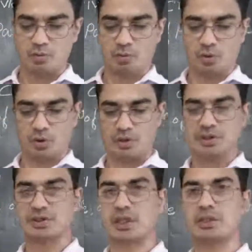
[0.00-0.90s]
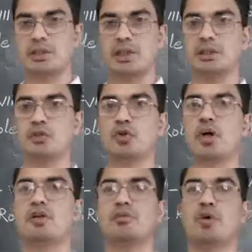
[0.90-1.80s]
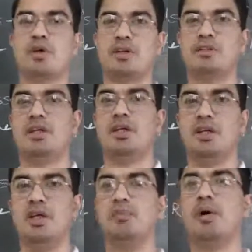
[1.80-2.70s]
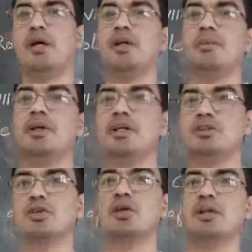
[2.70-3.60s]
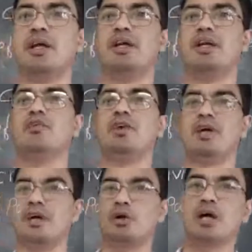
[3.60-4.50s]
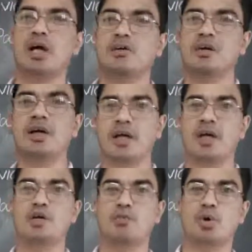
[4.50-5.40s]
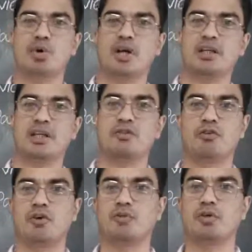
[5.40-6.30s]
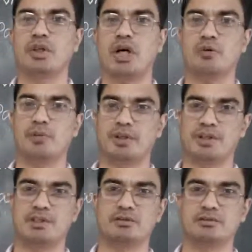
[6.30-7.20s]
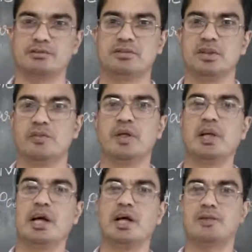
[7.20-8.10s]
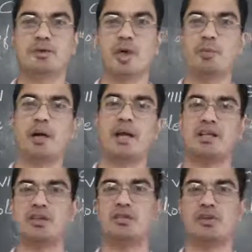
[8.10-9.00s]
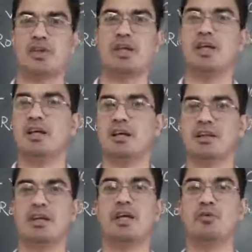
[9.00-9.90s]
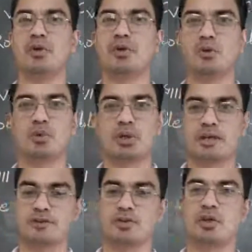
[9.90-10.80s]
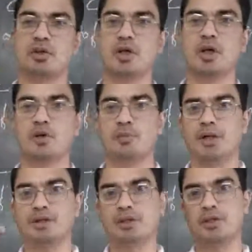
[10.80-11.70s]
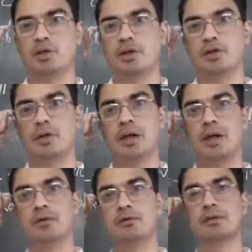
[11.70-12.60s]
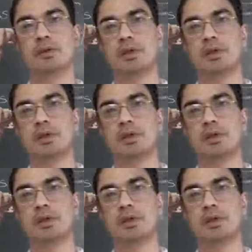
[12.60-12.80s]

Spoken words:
most central to our democracy. If Parliament is not there, then we cannot have a democratic form of government. We will have palace for the king and the king will rule and so on. But in order to have